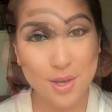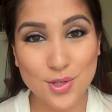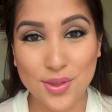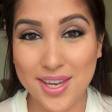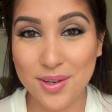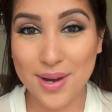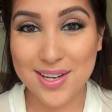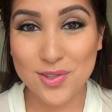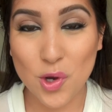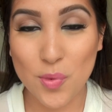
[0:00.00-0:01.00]
So thank you
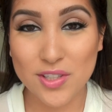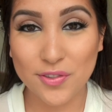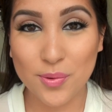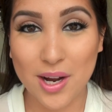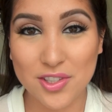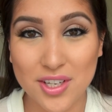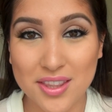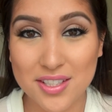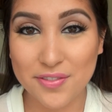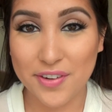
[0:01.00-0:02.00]
guys so much for watching
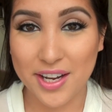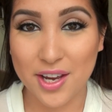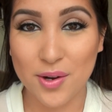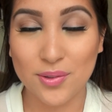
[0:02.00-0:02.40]
this video.